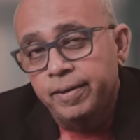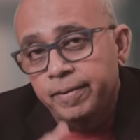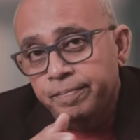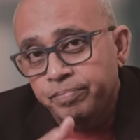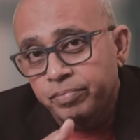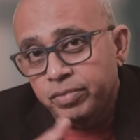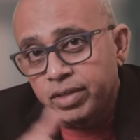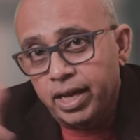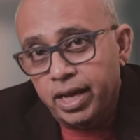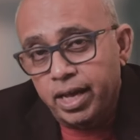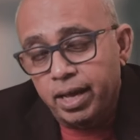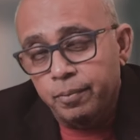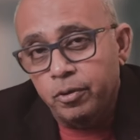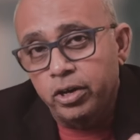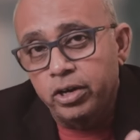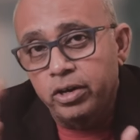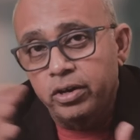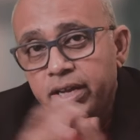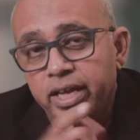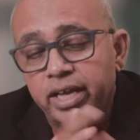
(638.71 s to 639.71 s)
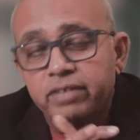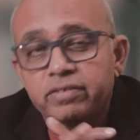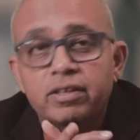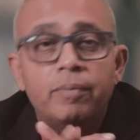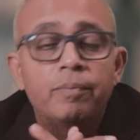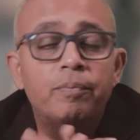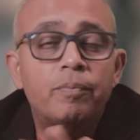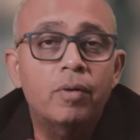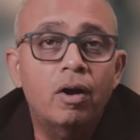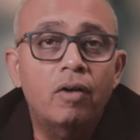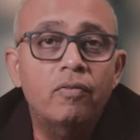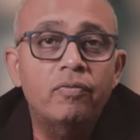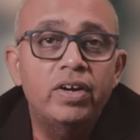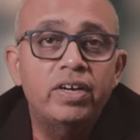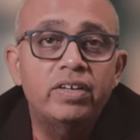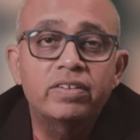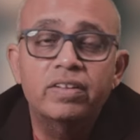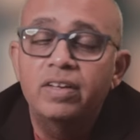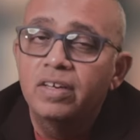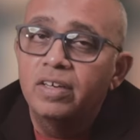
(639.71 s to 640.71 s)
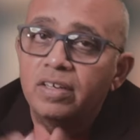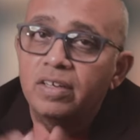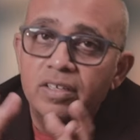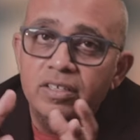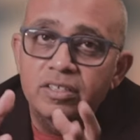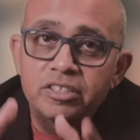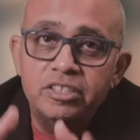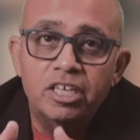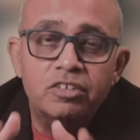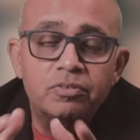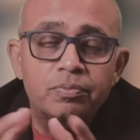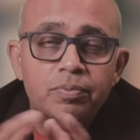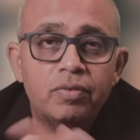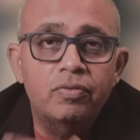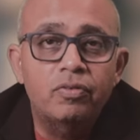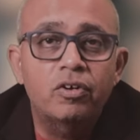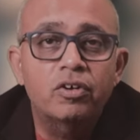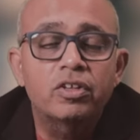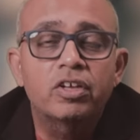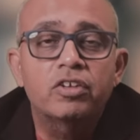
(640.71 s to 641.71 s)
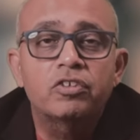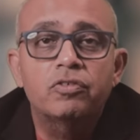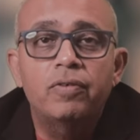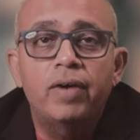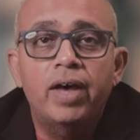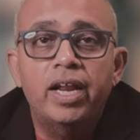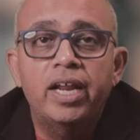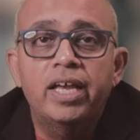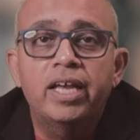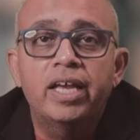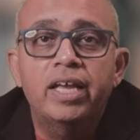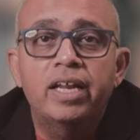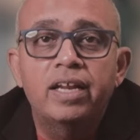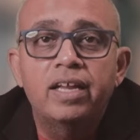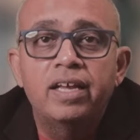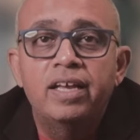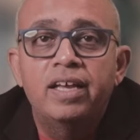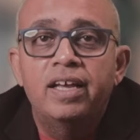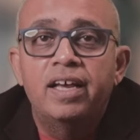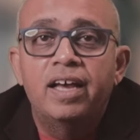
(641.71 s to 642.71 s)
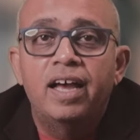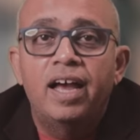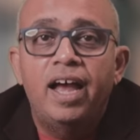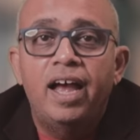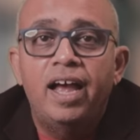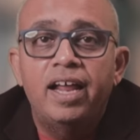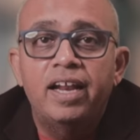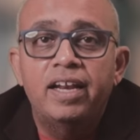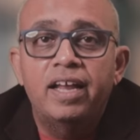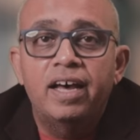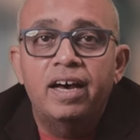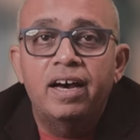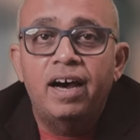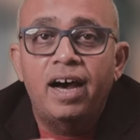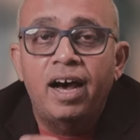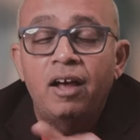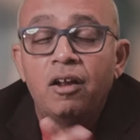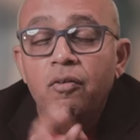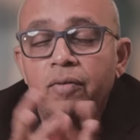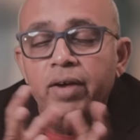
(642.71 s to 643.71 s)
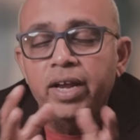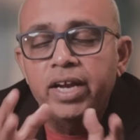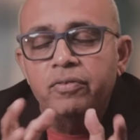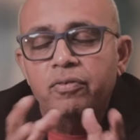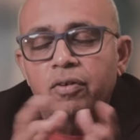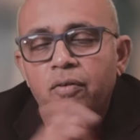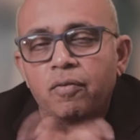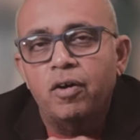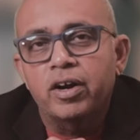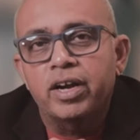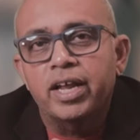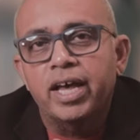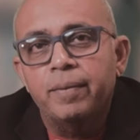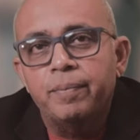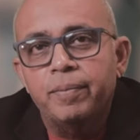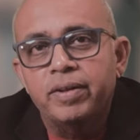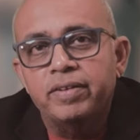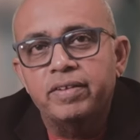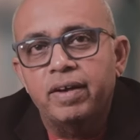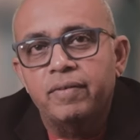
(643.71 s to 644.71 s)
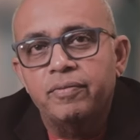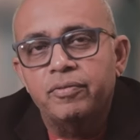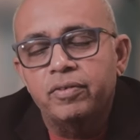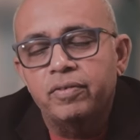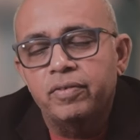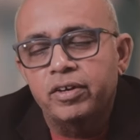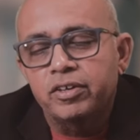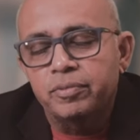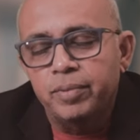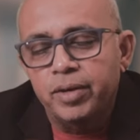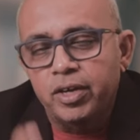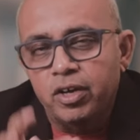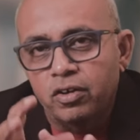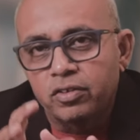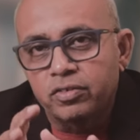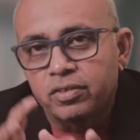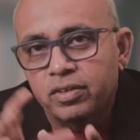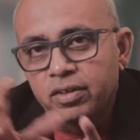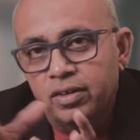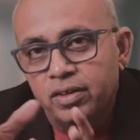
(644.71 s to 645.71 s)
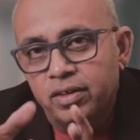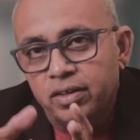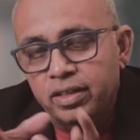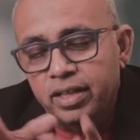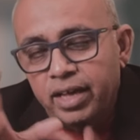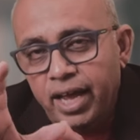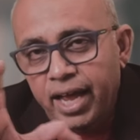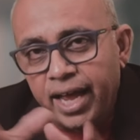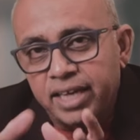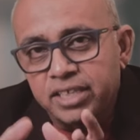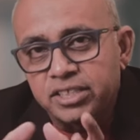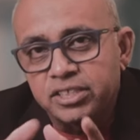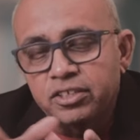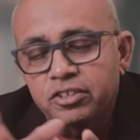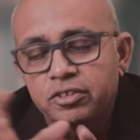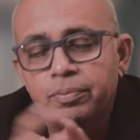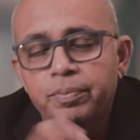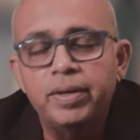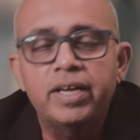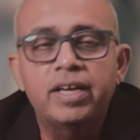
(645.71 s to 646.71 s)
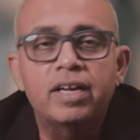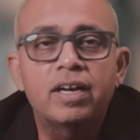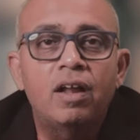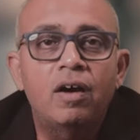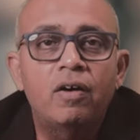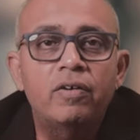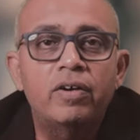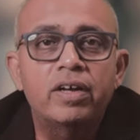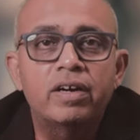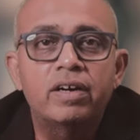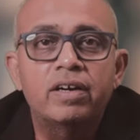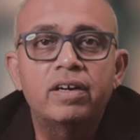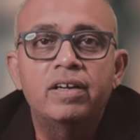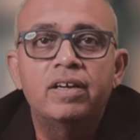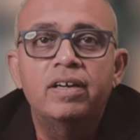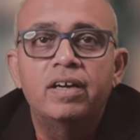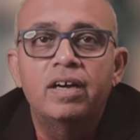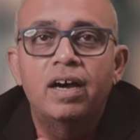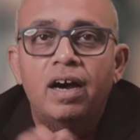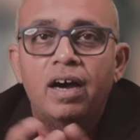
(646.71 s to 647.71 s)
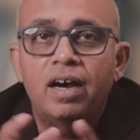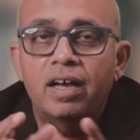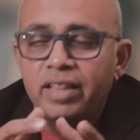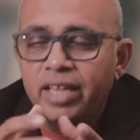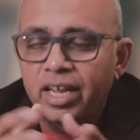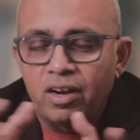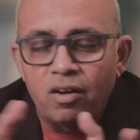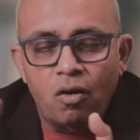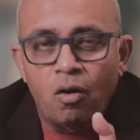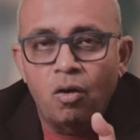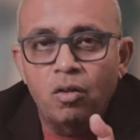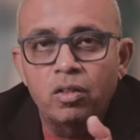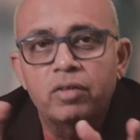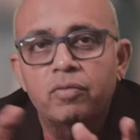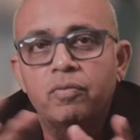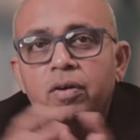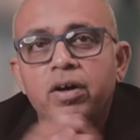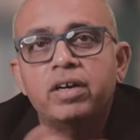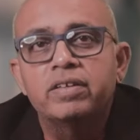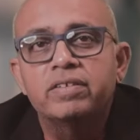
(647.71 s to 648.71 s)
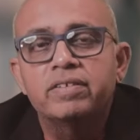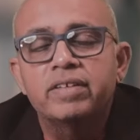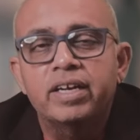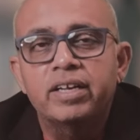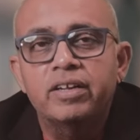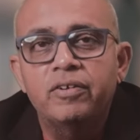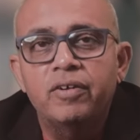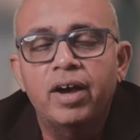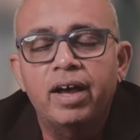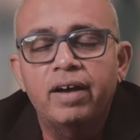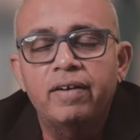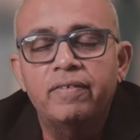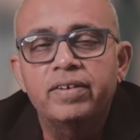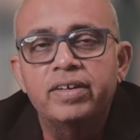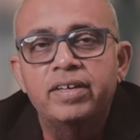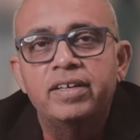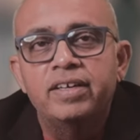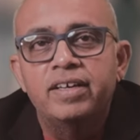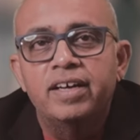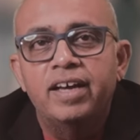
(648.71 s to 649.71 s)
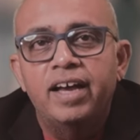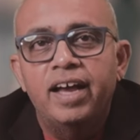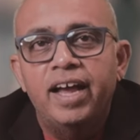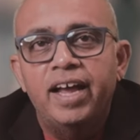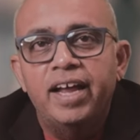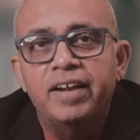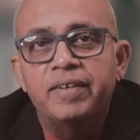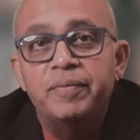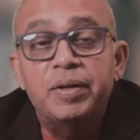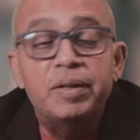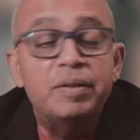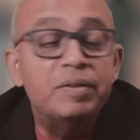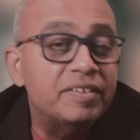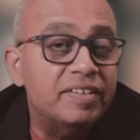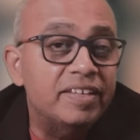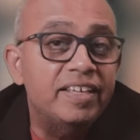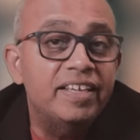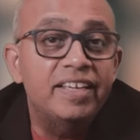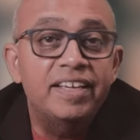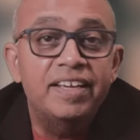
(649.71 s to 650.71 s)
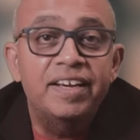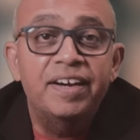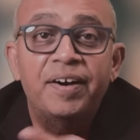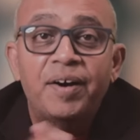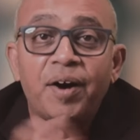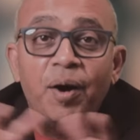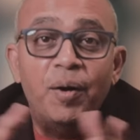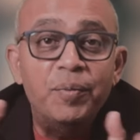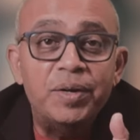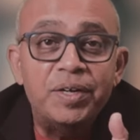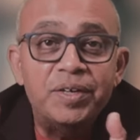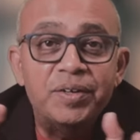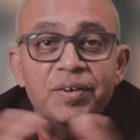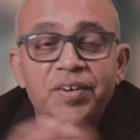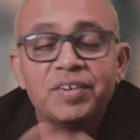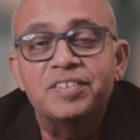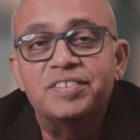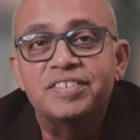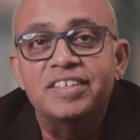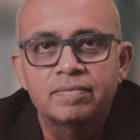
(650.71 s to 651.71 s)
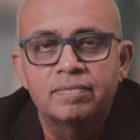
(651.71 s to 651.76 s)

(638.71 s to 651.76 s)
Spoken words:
I'm going to take some profits just before the swearing in, and I'll wait for what happens afterwards, because the actions speak louder than all the words that you have, and we'll see how it goes.